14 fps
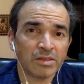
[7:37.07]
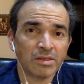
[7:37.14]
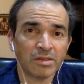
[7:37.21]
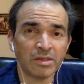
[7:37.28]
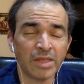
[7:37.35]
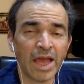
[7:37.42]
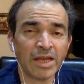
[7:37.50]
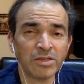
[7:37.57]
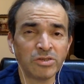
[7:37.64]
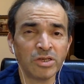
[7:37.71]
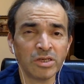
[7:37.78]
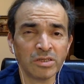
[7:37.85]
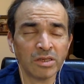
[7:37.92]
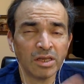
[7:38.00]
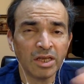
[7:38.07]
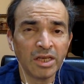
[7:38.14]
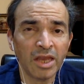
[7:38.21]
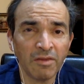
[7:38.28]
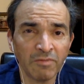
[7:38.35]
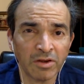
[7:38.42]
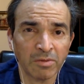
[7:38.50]
That's just
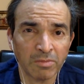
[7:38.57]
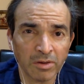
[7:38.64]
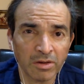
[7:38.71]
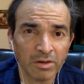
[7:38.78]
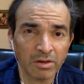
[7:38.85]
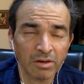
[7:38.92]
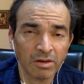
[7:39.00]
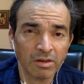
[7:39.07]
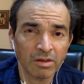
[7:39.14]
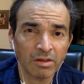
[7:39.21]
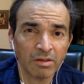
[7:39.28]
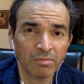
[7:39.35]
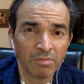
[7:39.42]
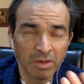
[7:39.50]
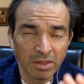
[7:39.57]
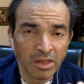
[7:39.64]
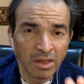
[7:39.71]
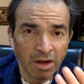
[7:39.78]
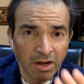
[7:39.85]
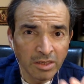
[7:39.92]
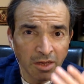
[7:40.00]
inevitable. But
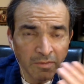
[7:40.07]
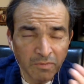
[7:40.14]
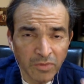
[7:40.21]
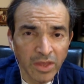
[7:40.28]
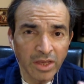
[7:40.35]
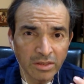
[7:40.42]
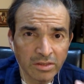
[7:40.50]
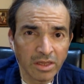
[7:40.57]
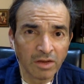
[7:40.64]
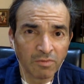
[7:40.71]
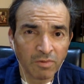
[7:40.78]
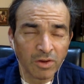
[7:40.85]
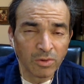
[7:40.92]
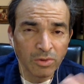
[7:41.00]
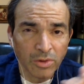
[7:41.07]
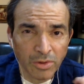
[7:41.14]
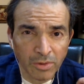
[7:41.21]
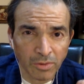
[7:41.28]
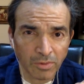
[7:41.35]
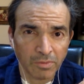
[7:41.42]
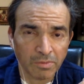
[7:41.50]
there are some things that we could
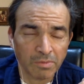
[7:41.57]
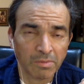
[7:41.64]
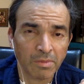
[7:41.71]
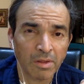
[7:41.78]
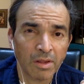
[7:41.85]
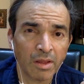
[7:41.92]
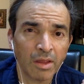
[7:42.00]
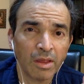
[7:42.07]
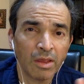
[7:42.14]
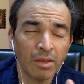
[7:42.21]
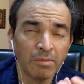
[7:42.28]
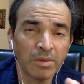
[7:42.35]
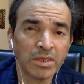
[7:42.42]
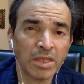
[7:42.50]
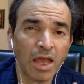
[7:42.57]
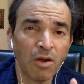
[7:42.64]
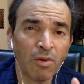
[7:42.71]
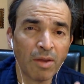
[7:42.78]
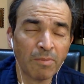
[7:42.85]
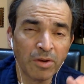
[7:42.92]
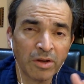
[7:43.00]
do. It's
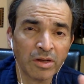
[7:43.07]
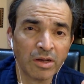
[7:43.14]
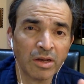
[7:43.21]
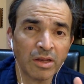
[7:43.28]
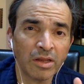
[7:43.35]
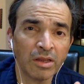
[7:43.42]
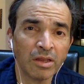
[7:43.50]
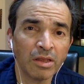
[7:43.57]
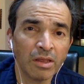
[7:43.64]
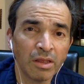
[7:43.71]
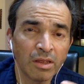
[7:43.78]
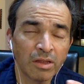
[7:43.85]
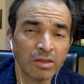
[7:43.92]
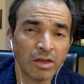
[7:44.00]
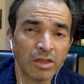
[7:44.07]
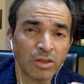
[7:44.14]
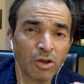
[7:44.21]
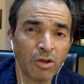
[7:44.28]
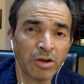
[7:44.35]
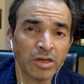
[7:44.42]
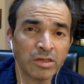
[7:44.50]
now apparently the
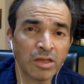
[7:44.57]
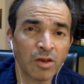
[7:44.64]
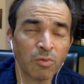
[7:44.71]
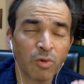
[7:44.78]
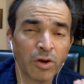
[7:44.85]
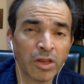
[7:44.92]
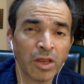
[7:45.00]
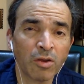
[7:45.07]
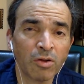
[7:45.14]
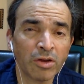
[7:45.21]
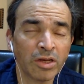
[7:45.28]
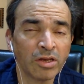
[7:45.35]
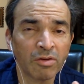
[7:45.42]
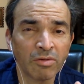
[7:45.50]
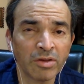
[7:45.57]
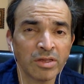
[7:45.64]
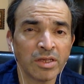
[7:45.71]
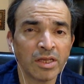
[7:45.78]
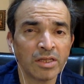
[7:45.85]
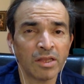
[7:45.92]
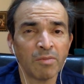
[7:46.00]
authorities are working on
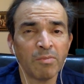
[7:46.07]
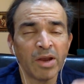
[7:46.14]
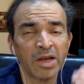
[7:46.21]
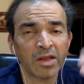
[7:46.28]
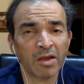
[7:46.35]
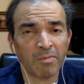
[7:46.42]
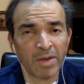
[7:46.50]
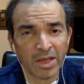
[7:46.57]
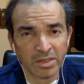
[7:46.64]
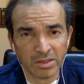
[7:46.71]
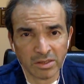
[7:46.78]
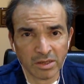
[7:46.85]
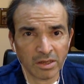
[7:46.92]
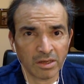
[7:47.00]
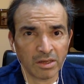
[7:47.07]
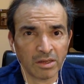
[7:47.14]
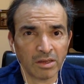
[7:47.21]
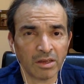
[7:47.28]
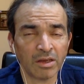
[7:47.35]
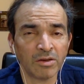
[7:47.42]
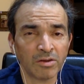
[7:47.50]
increasing the bed capacity
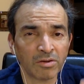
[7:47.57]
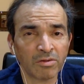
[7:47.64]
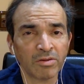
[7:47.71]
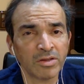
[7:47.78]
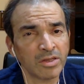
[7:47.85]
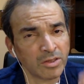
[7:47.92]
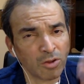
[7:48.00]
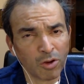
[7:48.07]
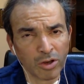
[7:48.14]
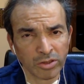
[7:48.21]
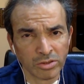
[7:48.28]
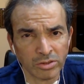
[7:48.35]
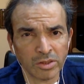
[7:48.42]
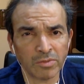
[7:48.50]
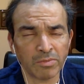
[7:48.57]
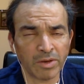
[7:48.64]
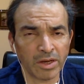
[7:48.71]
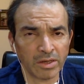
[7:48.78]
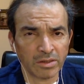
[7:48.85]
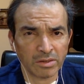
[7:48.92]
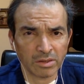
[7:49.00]
and increasing the oxygen
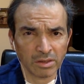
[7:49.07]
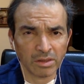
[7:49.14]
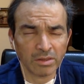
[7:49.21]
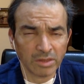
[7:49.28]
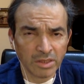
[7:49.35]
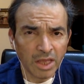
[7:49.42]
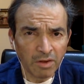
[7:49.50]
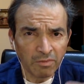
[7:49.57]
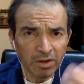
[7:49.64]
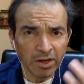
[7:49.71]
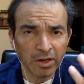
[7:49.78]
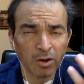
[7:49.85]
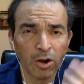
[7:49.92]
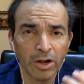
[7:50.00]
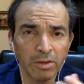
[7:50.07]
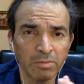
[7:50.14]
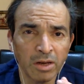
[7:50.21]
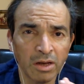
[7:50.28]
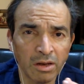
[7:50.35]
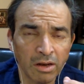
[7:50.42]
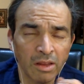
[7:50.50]
beds. These are very
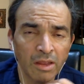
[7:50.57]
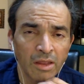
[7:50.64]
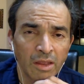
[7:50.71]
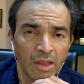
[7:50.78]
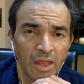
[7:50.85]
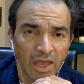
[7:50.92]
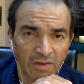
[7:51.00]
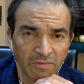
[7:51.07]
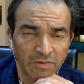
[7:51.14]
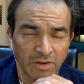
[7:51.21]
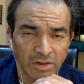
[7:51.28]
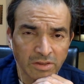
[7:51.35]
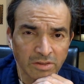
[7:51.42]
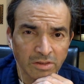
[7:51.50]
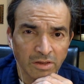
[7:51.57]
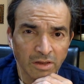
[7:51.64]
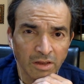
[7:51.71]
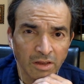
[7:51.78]
laudable efforts.